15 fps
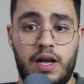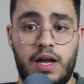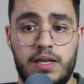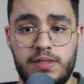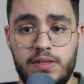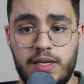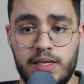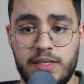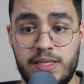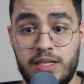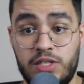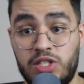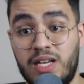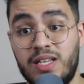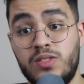As you can see,
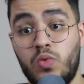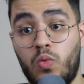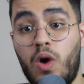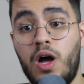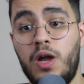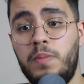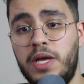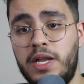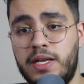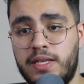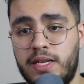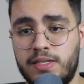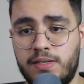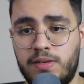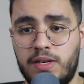just 1 minute,
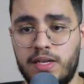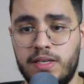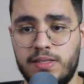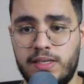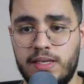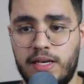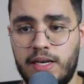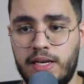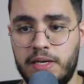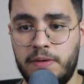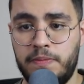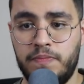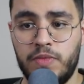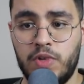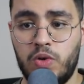as you can see here,
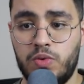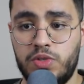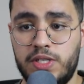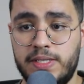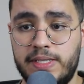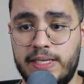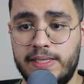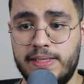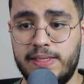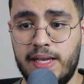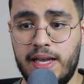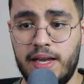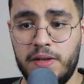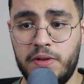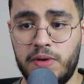which is insane.